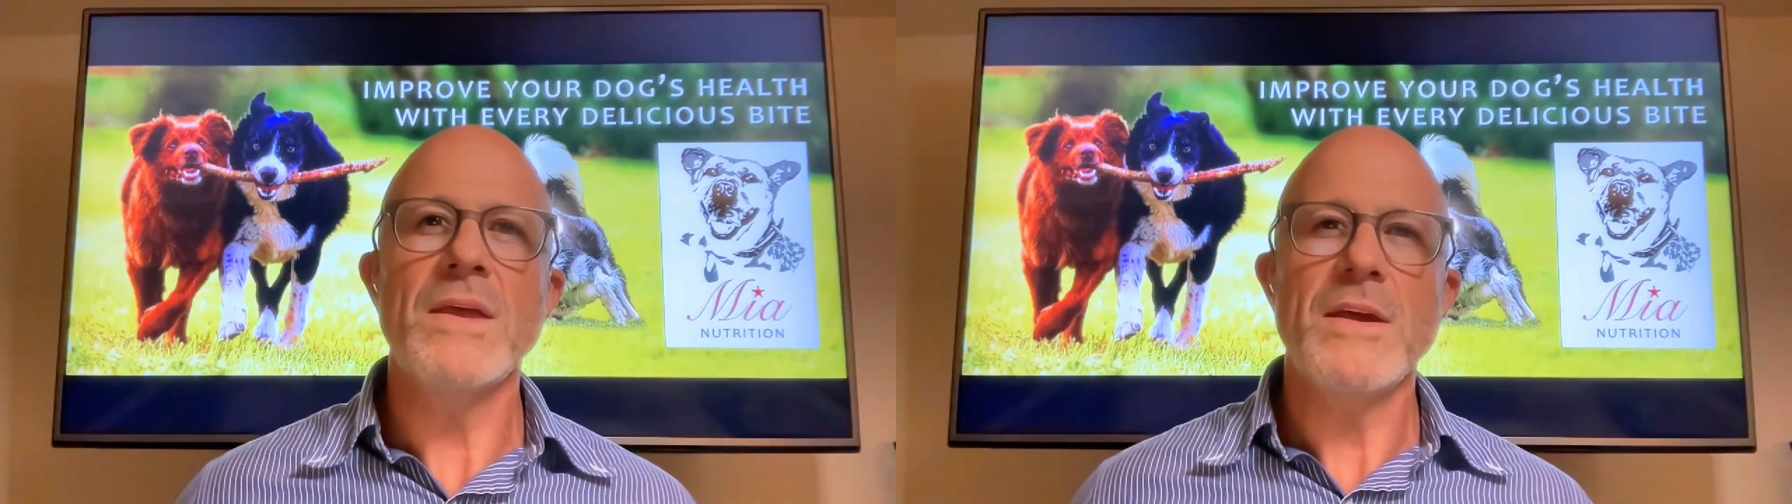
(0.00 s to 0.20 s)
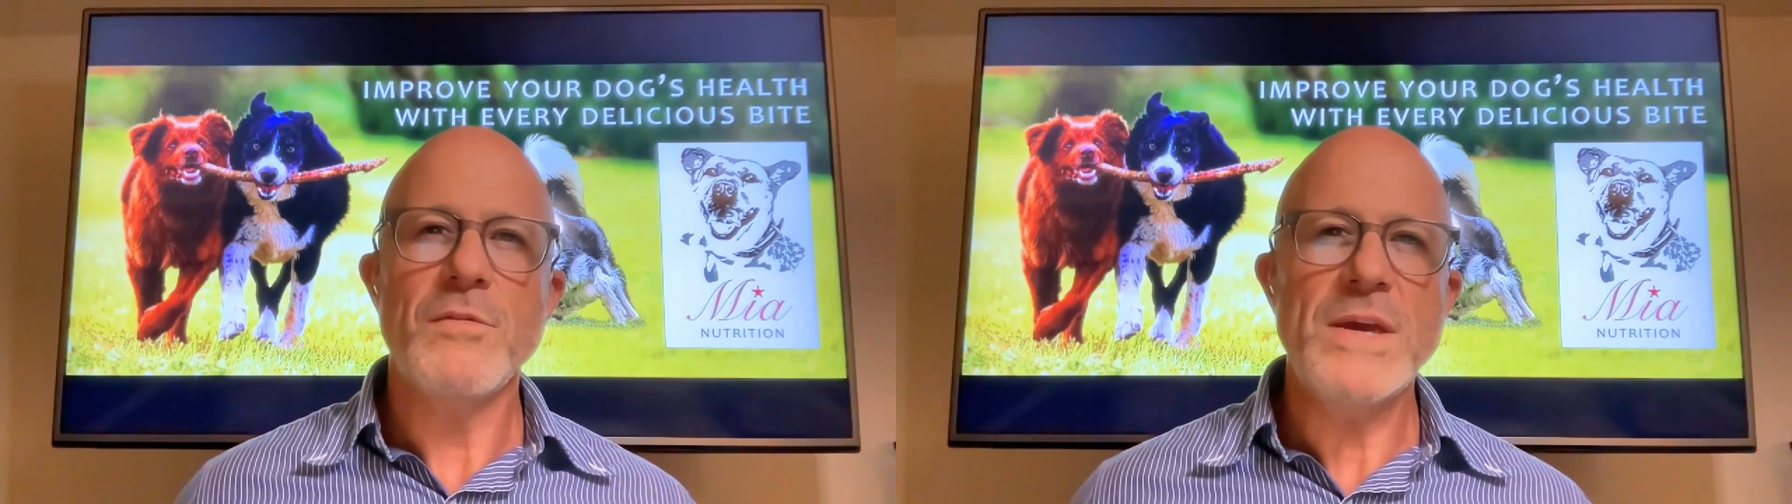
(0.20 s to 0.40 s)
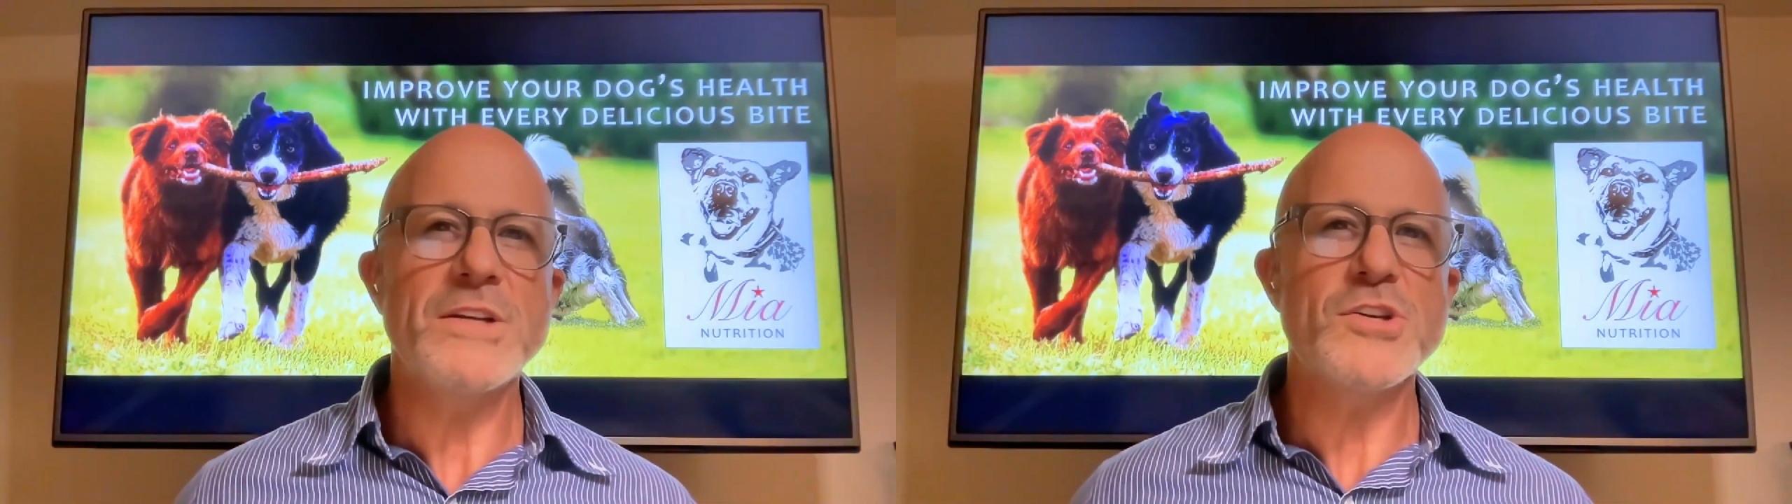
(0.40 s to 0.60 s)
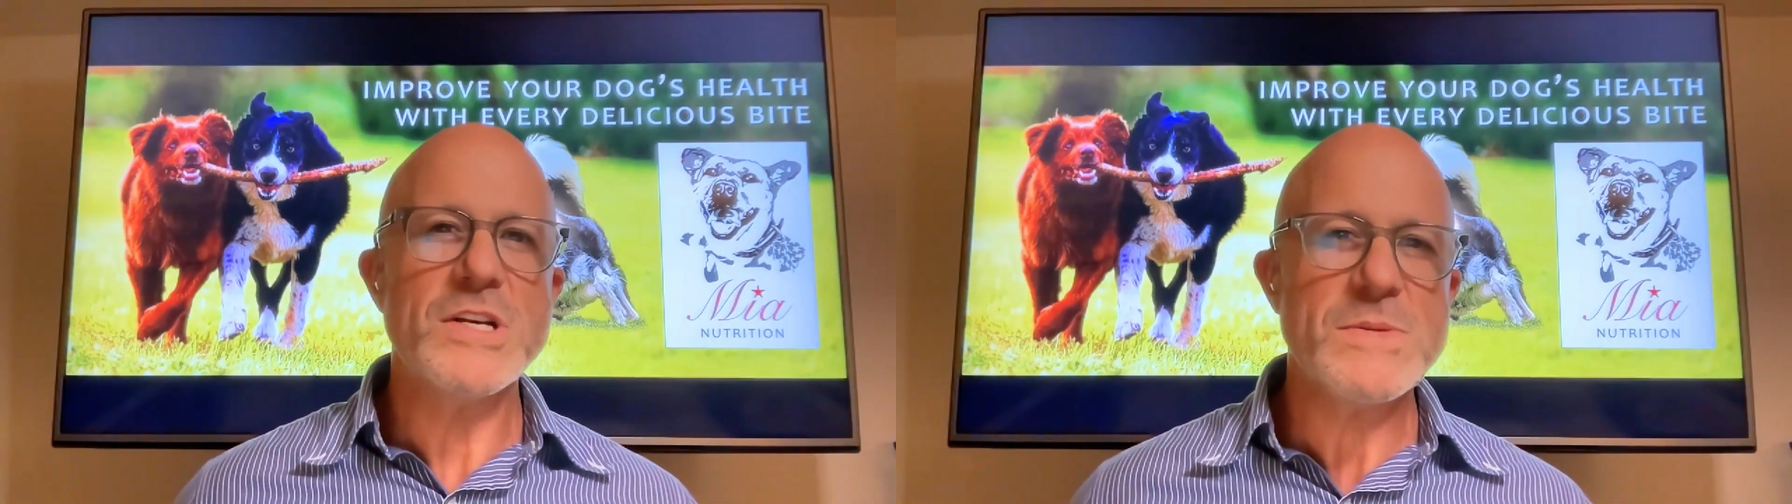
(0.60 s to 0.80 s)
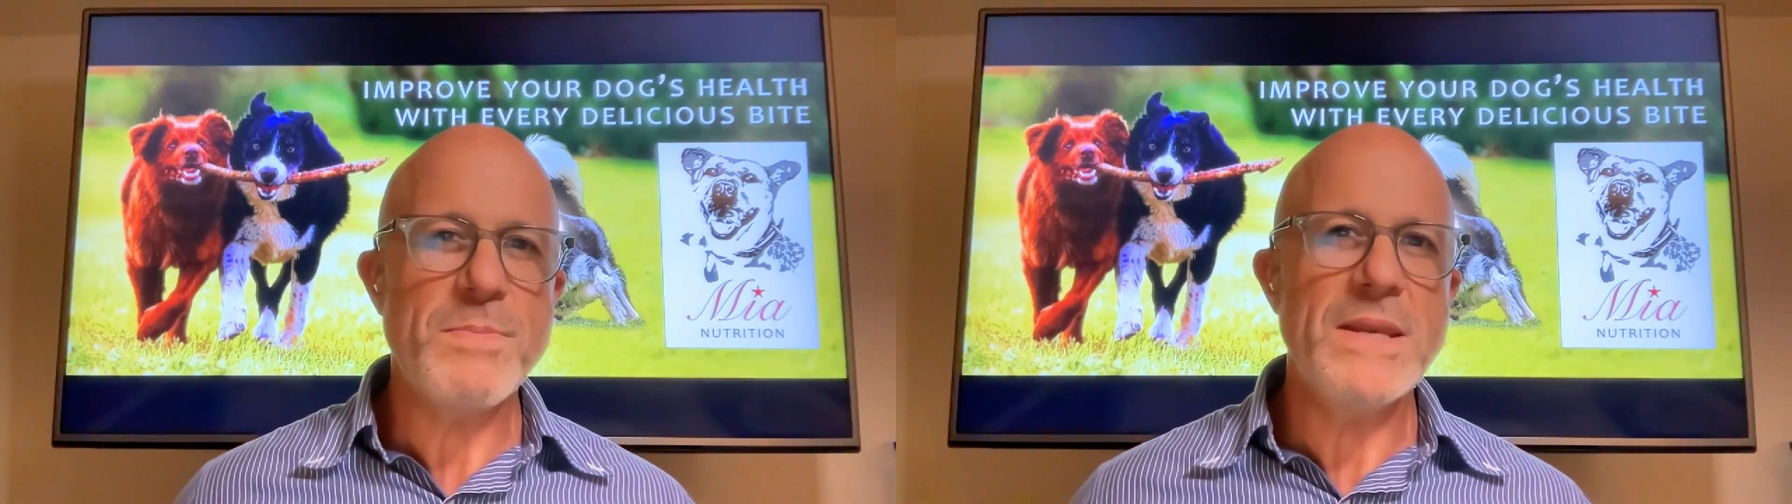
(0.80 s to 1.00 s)
If we could just
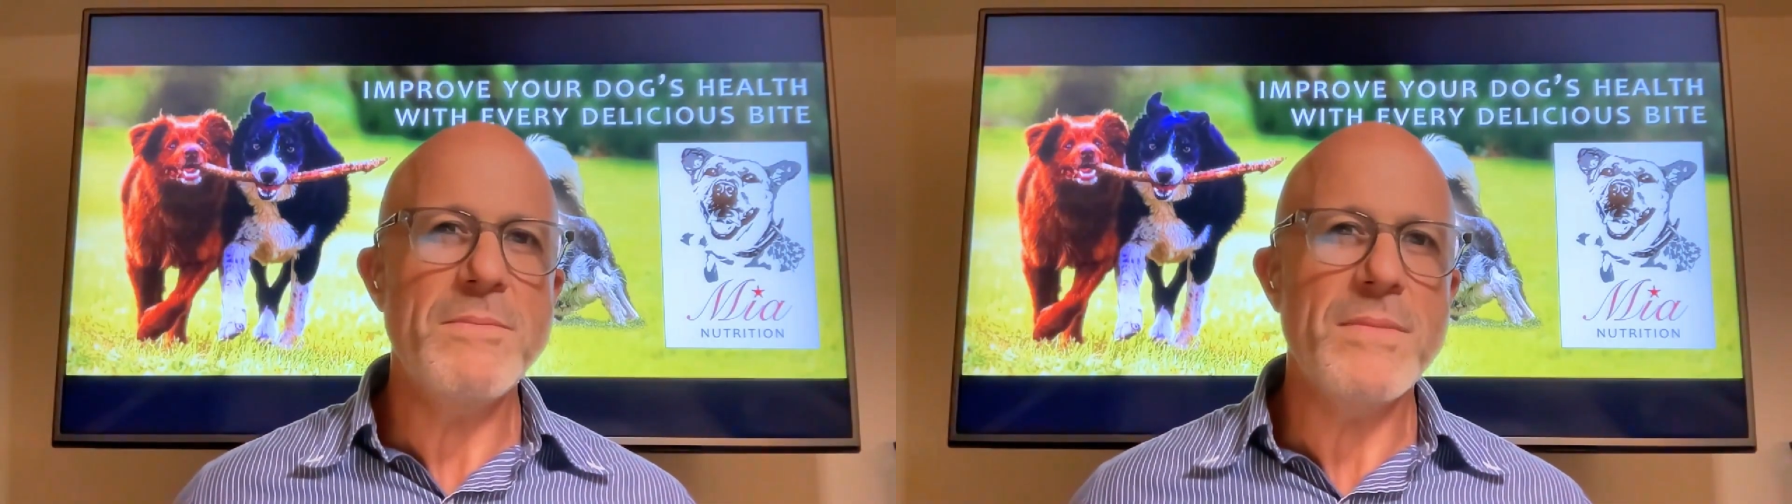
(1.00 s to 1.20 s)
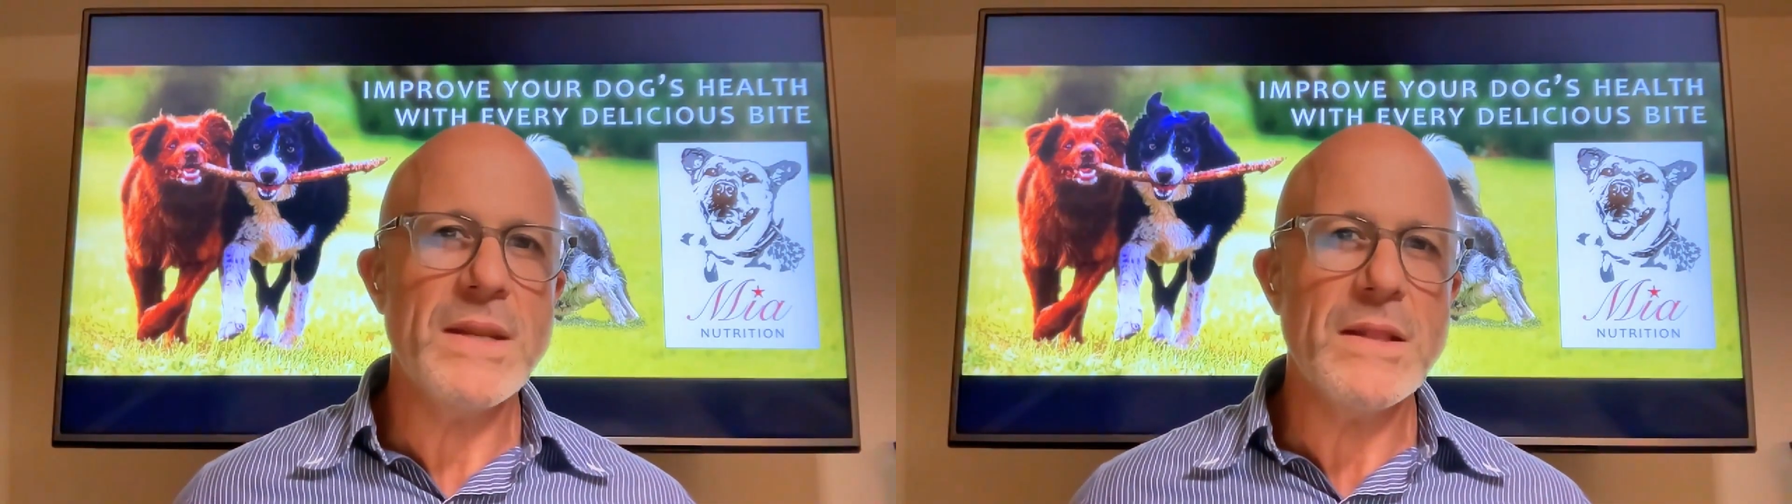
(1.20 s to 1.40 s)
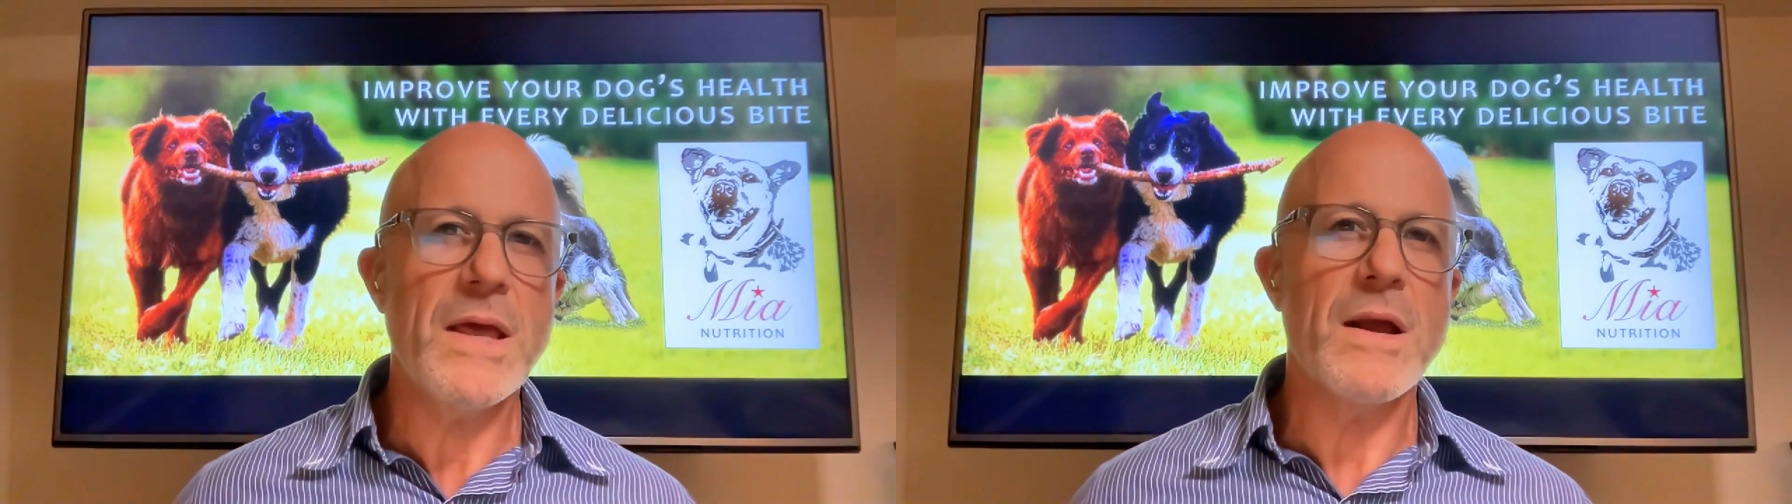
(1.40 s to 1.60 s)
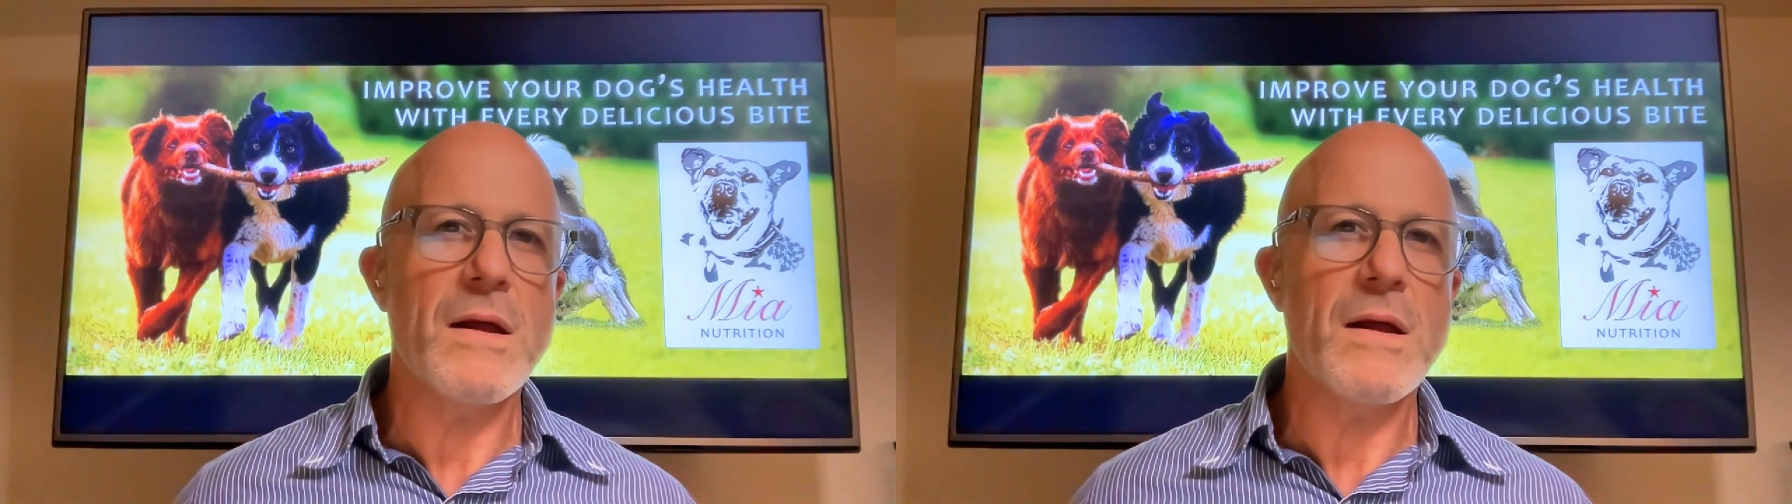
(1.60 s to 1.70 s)
spend a minute, like,